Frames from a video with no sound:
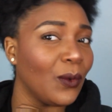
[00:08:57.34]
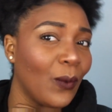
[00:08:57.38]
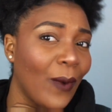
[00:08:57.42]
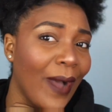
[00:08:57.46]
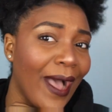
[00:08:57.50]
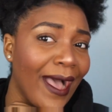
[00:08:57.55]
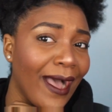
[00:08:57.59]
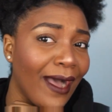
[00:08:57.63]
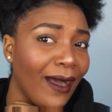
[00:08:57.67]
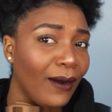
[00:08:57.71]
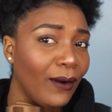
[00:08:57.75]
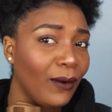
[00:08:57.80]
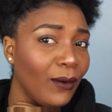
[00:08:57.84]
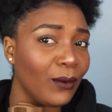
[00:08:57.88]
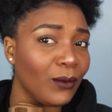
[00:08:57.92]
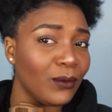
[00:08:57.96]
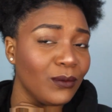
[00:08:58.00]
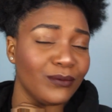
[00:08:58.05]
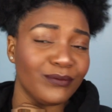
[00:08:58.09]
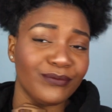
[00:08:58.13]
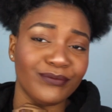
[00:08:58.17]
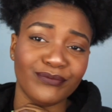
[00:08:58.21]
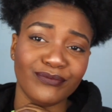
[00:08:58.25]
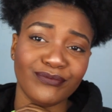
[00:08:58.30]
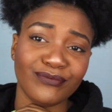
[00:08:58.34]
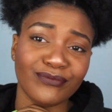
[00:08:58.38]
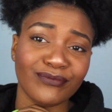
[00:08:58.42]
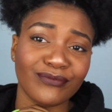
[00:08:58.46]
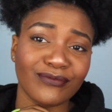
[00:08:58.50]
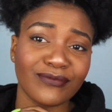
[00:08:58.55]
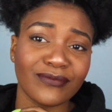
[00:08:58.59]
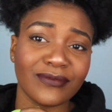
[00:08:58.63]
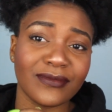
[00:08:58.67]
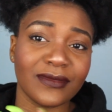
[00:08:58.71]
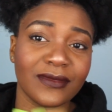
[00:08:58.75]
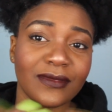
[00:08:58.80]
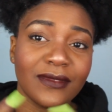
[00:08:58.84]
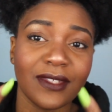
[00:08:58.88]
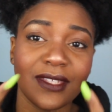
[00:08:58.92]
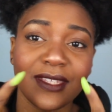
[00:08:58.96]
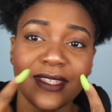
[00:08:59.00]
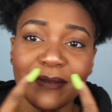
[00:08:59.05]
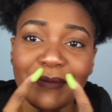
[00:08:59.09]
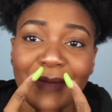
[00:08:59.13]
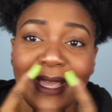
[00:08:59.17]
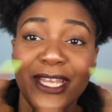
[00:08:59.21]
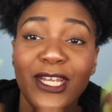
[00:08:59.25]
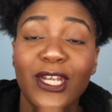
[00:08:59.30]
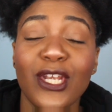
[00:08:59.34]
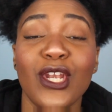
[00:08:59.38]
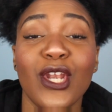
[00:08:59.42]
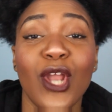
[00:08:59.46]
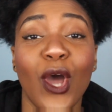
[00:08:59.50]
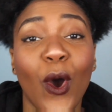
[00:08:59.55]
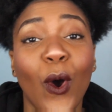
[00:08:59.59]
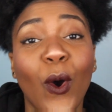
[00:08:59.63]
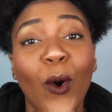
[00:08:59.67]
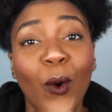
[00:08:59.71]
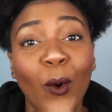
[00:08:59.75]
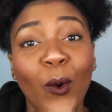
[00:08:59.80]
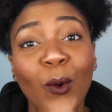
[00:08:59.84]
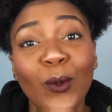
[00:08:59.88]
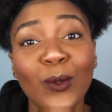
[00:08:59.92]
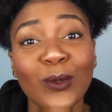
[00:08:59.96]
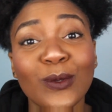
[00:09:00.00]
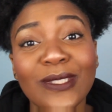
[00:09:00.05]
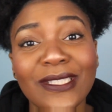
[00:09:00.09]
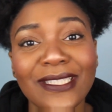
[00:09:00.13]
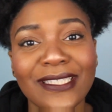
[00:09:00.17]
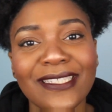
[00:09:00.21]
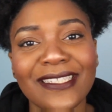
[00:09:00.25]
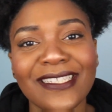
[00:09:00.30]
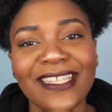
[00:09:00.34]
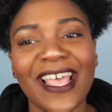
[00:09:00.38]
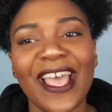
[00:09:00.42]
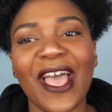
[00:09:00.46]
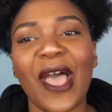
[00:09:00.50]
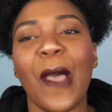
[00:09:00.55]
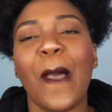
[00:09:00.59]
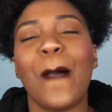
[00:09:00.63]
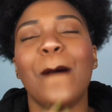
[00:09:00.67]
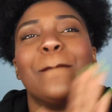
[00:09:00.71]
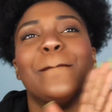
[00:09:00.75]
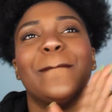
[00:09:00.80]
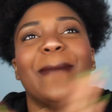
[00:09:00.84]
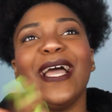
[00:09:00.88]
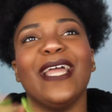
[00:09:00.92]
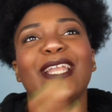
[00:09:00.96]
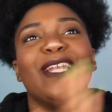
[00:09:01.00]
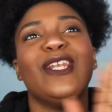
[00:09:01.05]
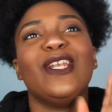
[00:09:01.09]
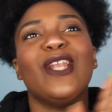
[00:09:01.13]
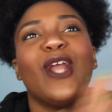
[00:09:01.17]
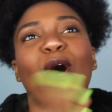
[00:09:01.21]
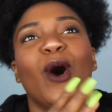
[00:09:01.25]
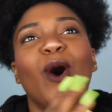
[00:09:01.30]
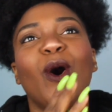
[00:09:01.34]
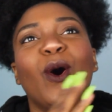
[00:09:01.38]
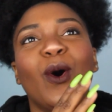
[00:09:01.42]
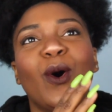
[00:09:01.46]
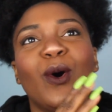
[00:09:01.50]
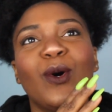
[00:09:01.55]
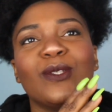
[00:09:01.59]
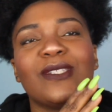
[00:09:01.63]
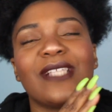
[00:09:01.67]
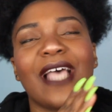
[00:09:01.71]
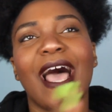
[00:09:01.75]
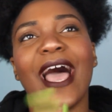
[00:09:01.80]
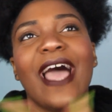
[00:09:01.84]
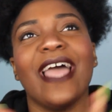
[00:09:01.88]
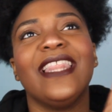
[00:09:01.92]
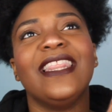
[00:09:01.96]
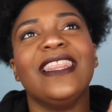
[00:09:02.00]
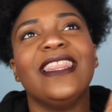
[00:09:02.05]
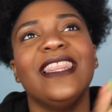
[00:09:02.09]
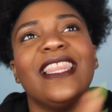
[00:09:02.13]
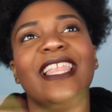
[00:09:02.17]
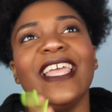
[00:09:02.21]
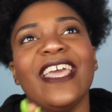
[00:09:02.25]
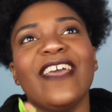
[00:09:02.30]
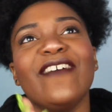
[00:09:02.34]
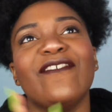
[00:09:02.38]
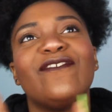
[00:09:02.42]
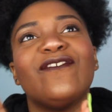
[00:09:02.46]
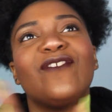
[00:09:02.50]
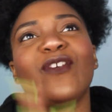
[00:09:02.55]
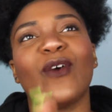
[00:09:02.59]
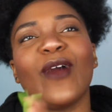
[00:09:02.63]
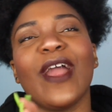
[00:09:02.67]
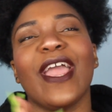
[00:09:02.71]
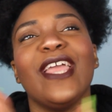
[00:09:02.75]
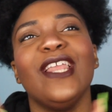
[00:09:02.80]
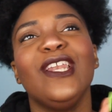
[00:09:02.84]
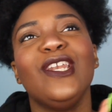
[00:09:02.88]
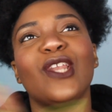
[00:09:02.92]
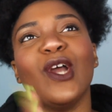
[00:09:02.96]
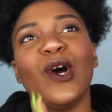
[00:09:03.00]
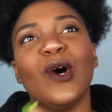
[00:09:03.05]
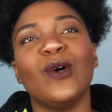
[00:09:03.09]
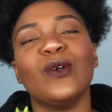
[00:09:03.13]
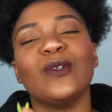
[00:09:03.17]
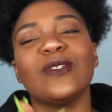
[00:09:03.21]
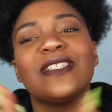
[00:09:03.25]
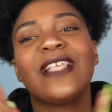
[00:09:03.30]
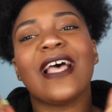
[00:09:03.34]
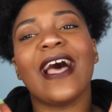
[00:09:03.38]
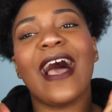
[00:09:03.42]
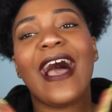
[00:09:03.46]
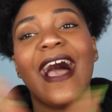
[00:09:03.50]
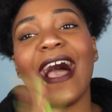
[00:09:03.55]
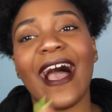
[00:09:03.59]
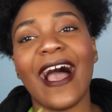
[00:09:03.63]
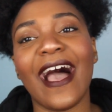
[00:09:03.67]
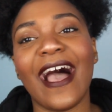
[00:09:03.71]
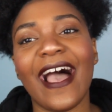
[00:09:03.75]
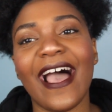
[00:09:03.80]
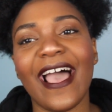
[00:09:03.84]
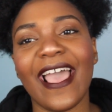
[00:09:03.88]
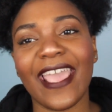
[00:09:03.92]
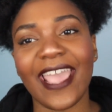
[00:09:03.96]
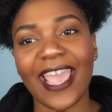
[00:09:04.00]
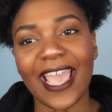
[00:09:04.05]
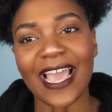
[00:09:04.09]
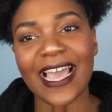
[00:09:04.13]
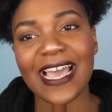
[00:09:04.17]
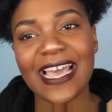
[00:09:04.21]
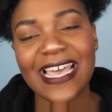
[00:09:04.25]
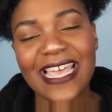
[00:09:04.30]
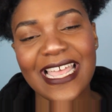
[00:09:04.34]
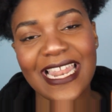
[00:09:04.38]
Wow. My nose, I live for a nose highlight,